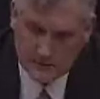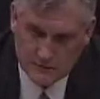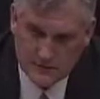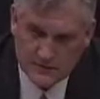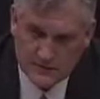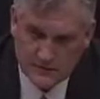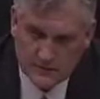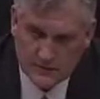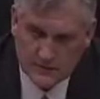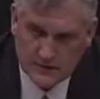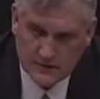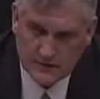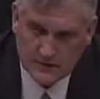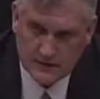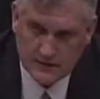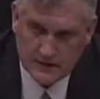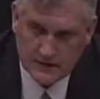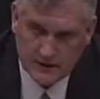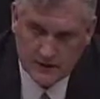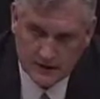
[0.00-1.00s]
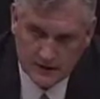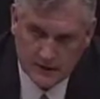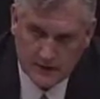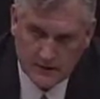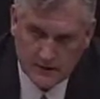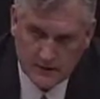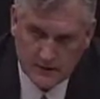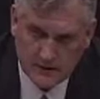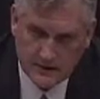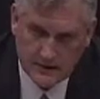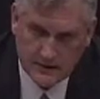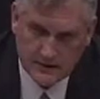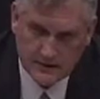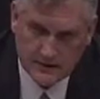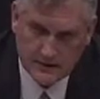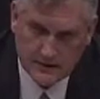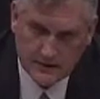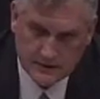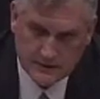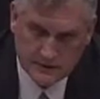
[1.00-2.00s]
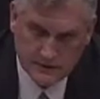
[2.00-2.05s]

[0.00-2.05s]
was during the duty day here in the United States,